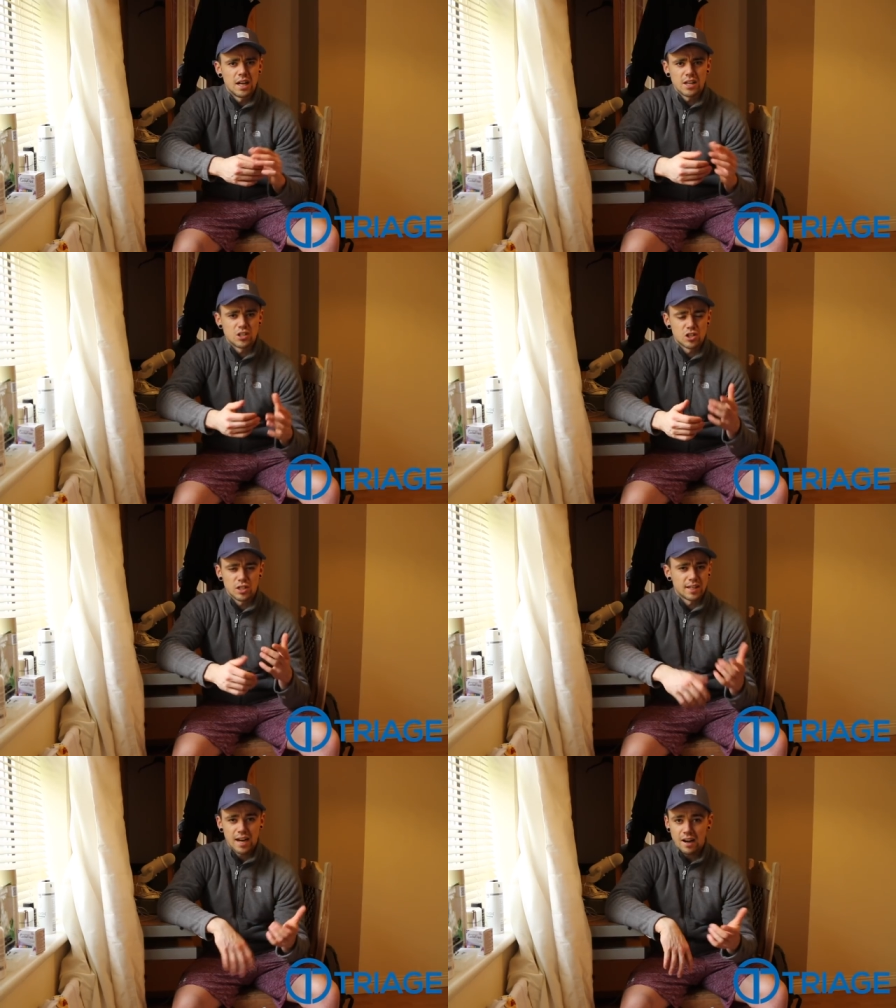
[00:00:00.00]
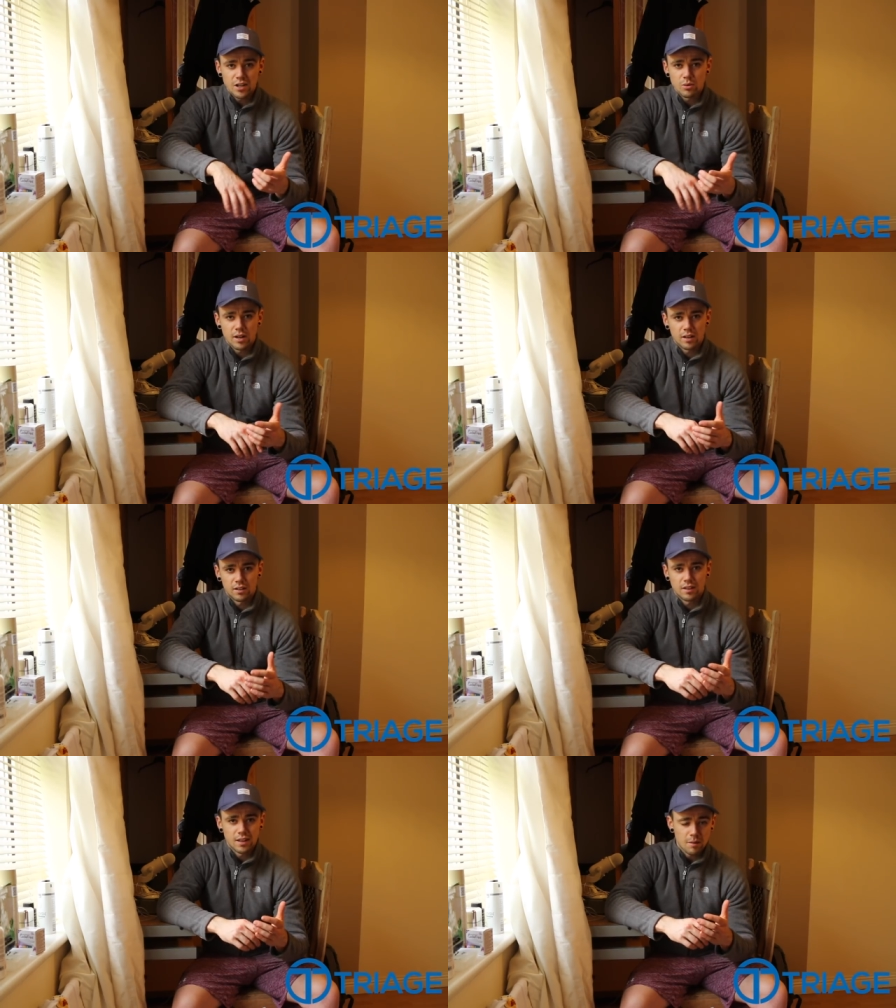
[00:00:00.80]
additional cardio or
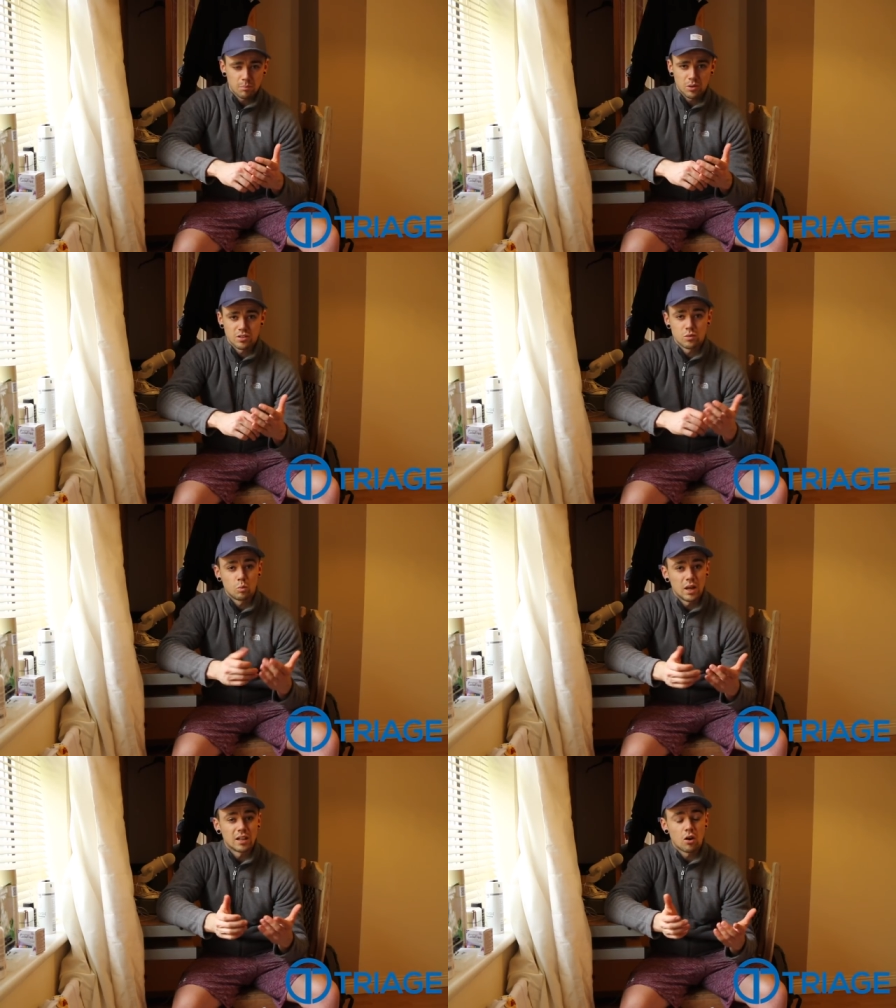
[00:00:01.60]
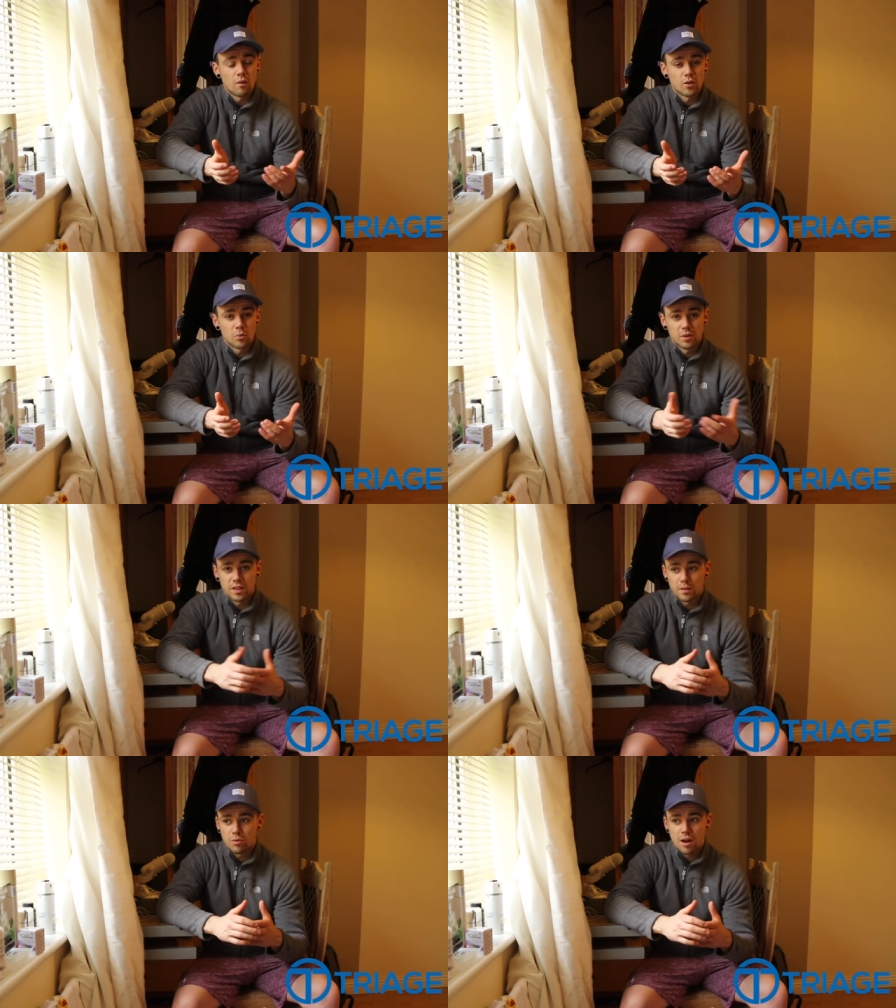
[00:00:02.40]
anything like that because it's well covered
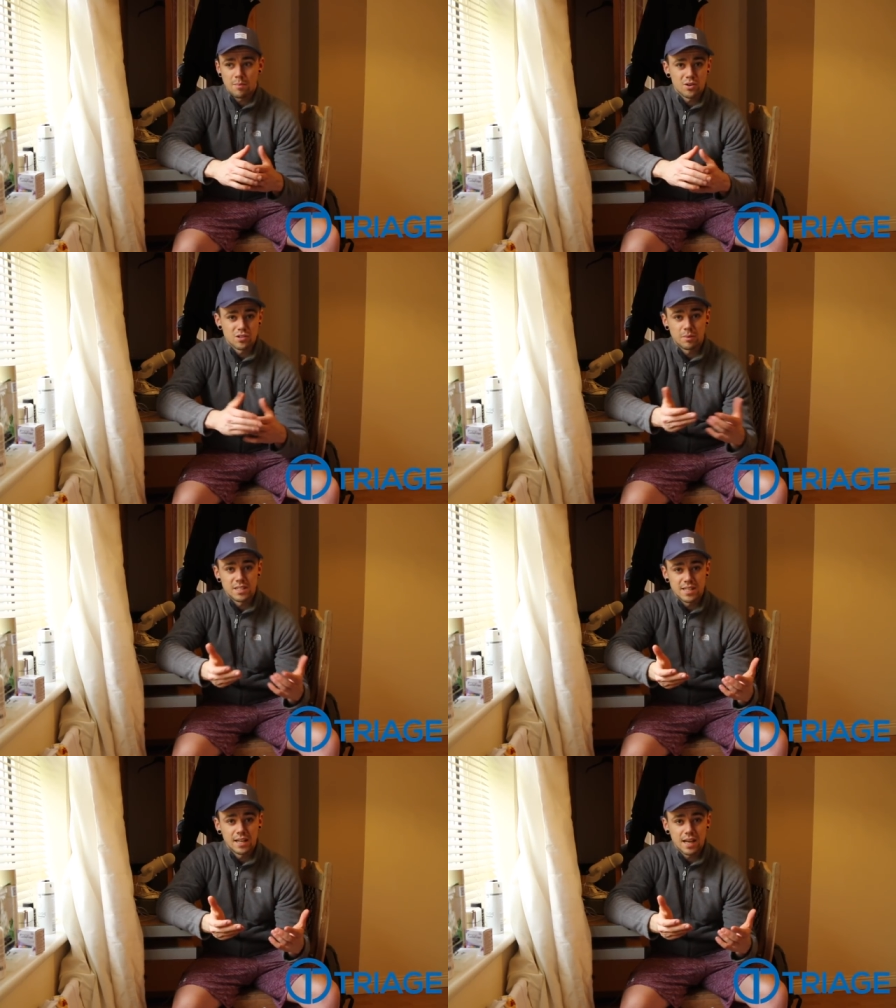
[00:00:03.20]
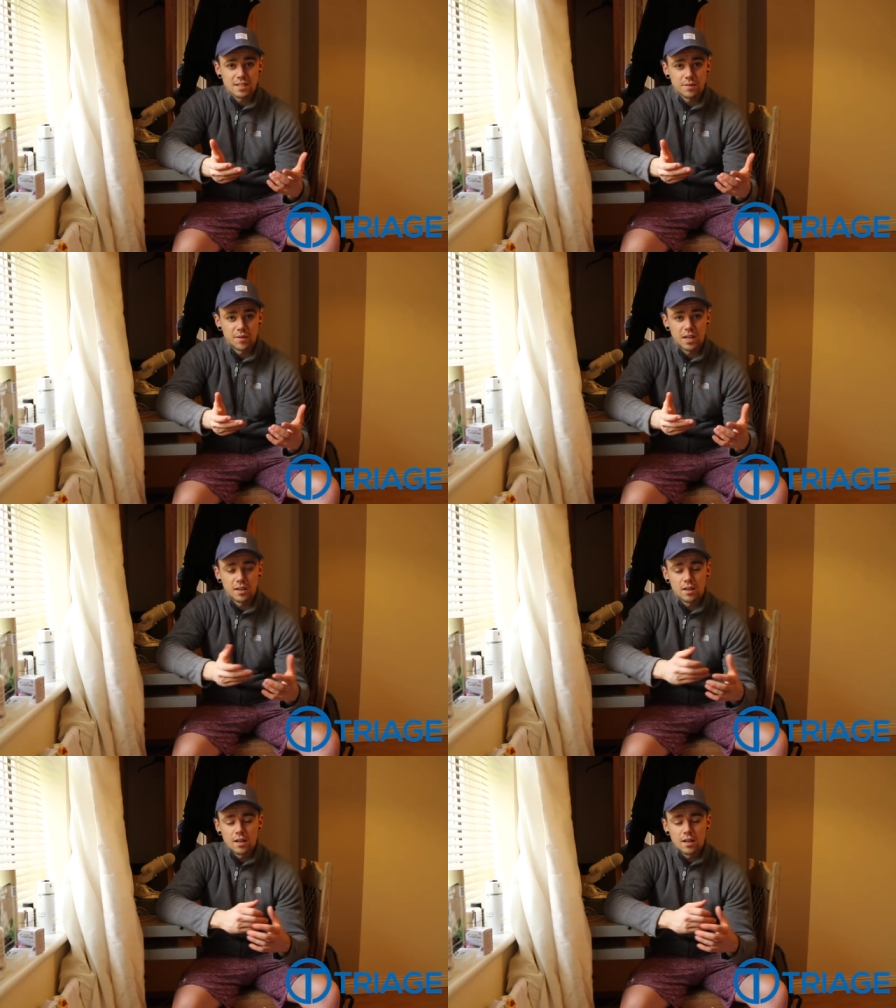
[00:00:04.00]
within the parameters of my daily activity.